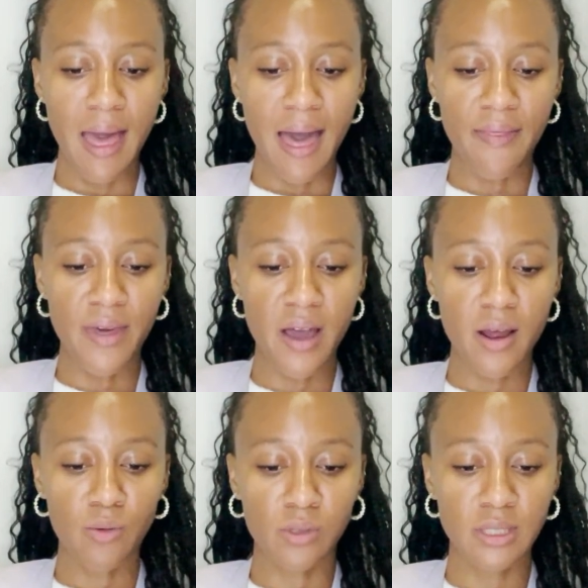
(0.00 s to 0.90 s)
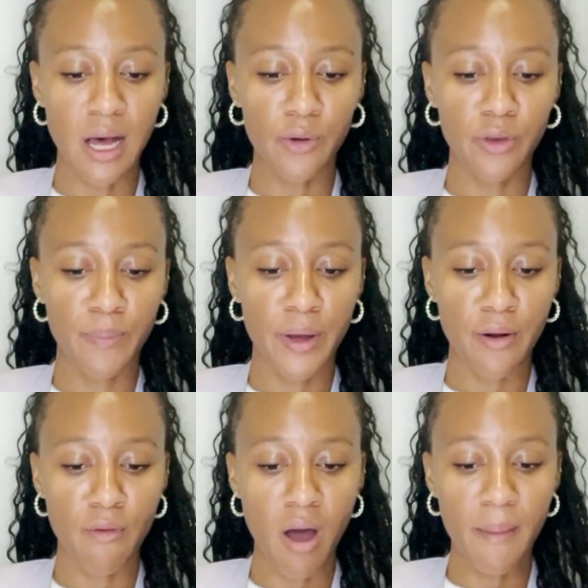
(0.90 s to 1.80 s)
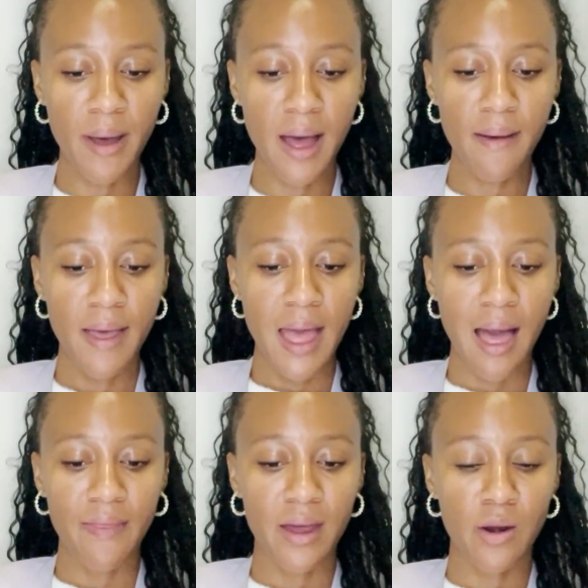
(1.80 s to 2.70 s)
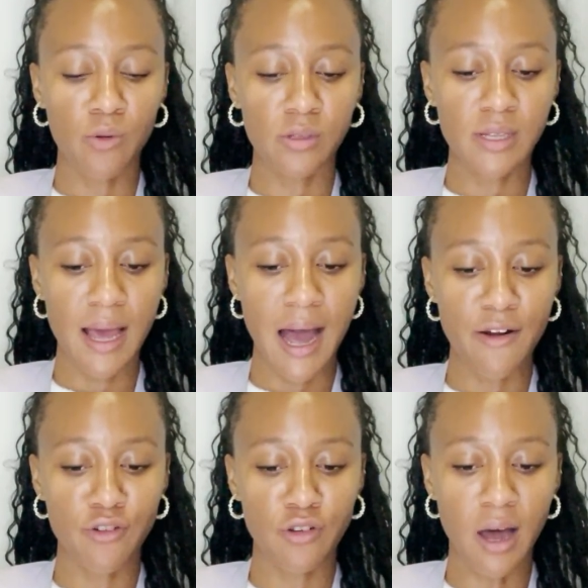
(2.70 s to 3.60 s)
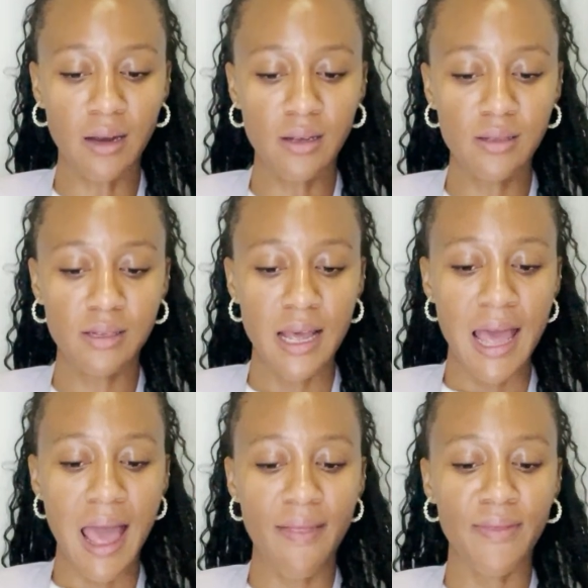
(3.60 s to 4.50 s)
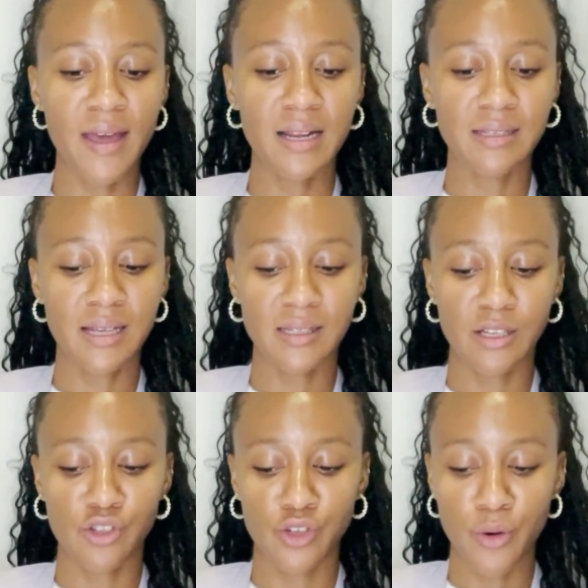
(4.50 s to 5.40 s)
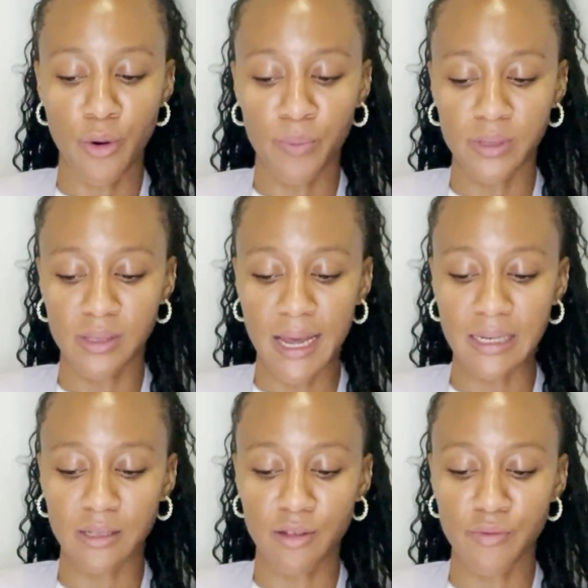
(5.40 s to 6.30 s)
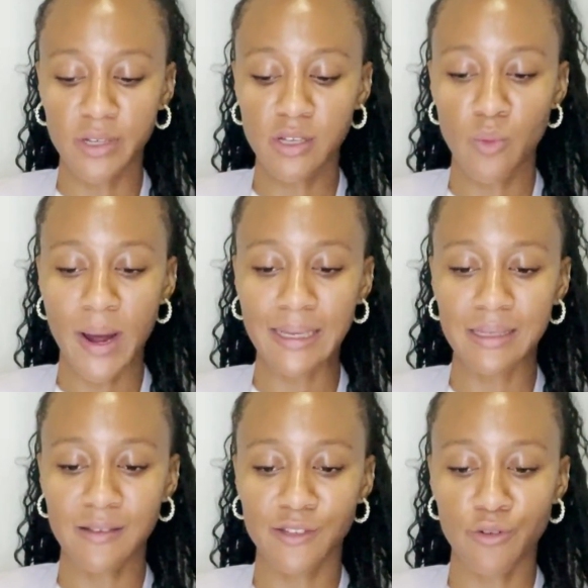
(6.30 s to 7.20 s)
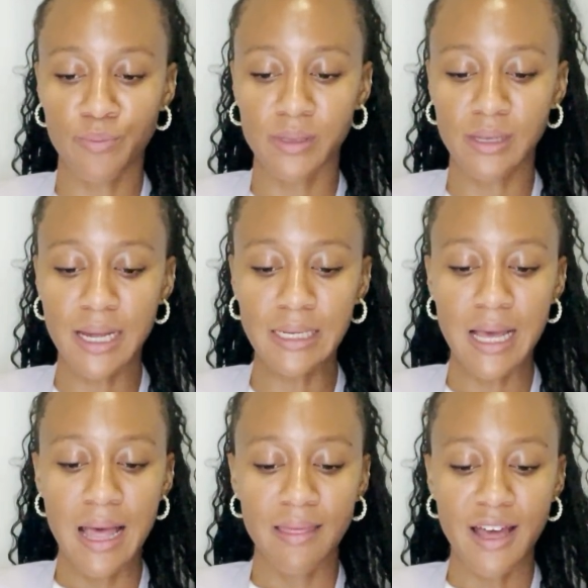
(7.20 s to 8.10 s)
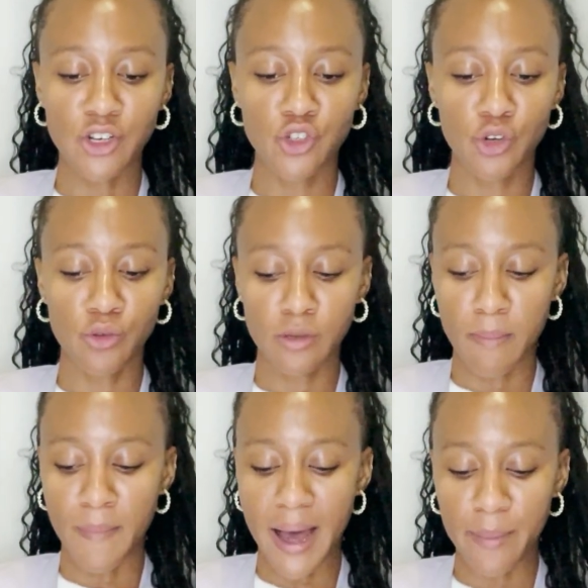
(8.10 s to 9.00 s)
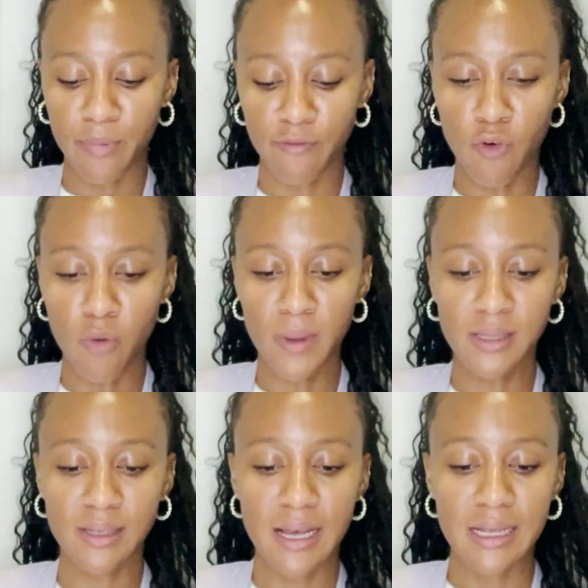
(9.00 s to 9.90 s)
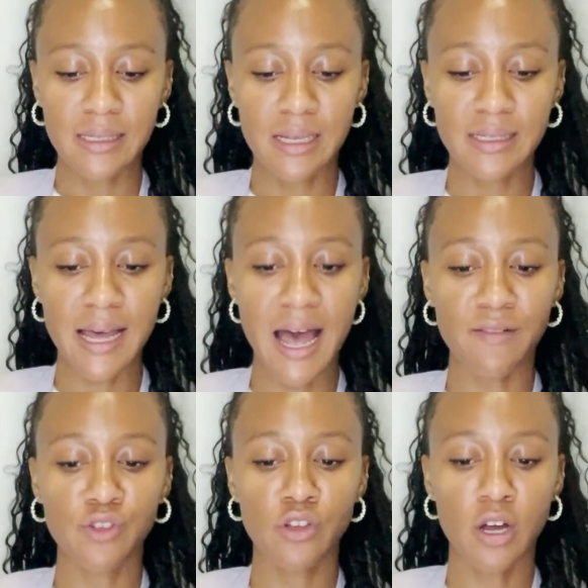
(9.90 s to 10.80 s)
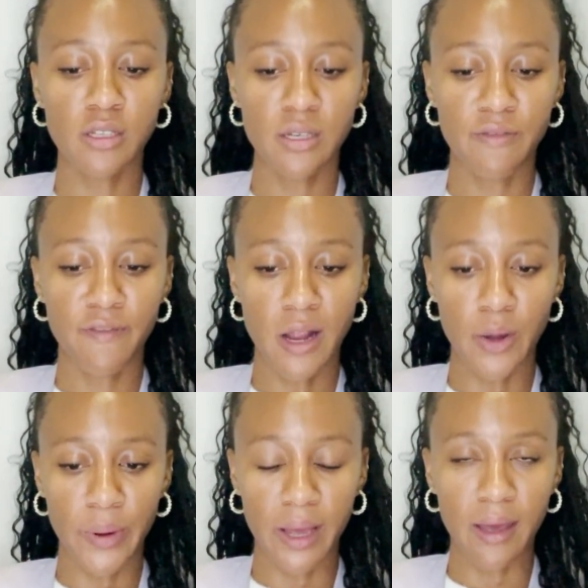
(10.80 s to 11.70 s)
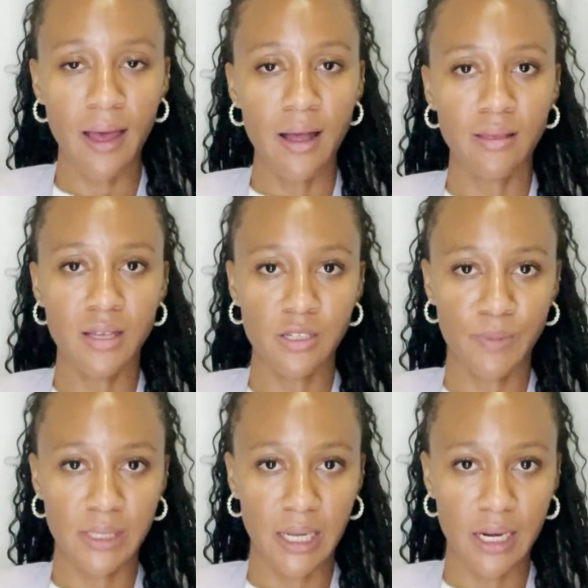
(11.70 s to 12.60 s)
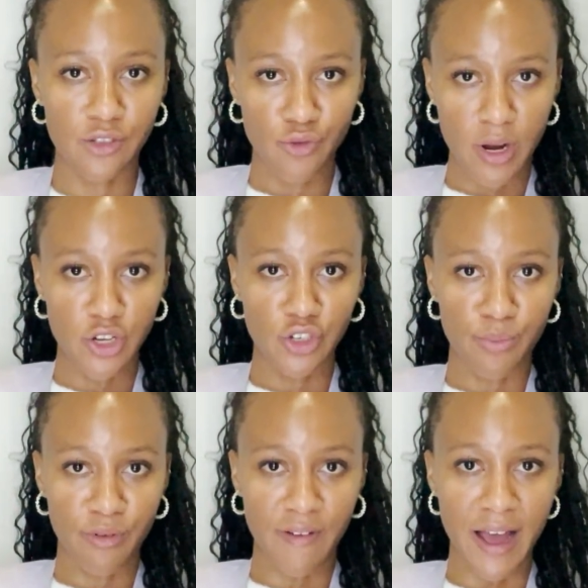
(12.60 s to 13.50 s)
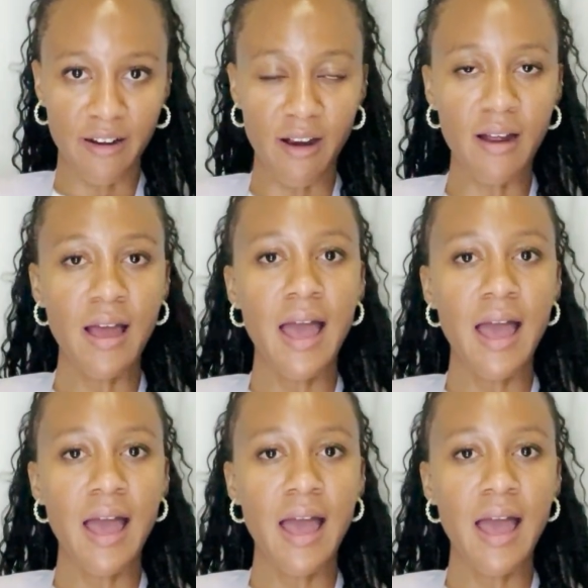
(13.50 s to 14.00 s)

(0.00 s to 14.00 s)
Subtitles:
And there it will tell you Panorama, and then it will say $100, and then it says 0%. The reason why it says 0%, that shows my performance since I have started following this particular strategy provider.